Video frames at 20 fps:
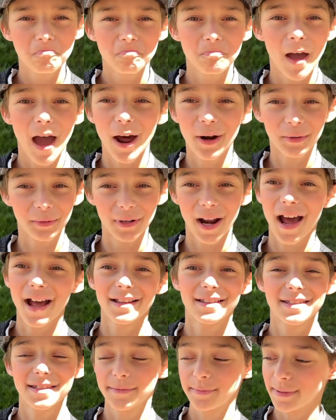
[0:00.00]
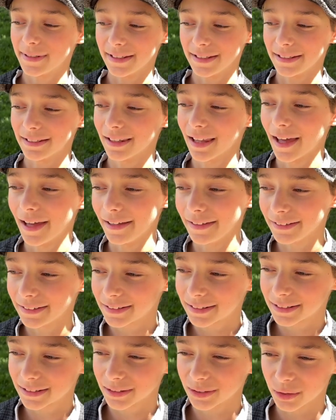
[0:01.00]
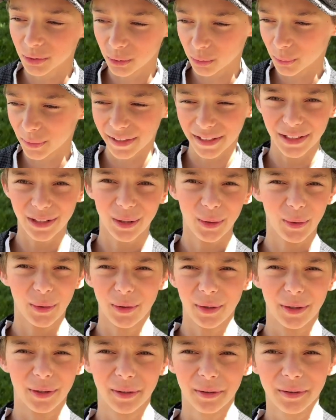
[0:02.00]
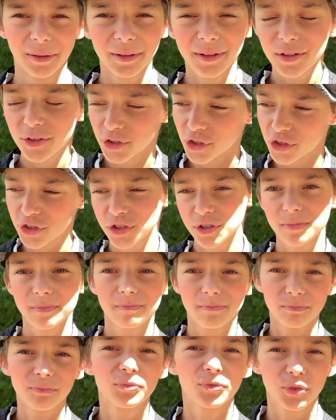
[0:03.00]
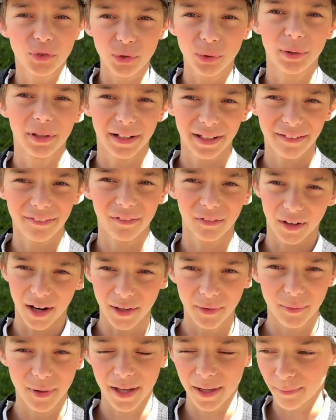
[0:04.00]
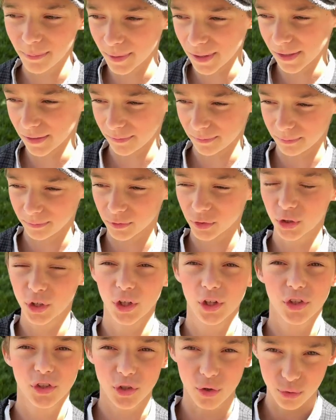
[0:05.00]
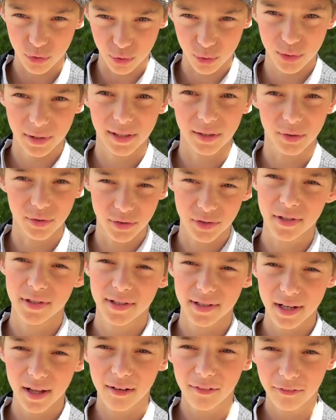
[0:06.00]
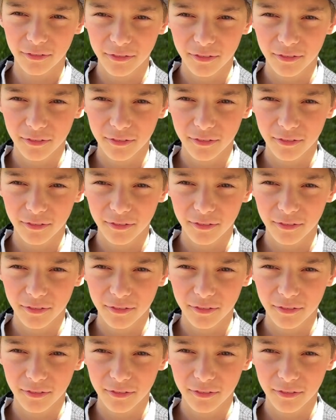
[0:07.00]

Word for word: how not to be like weird or just doing it the right way, being uh -huh. good social skills and stuff.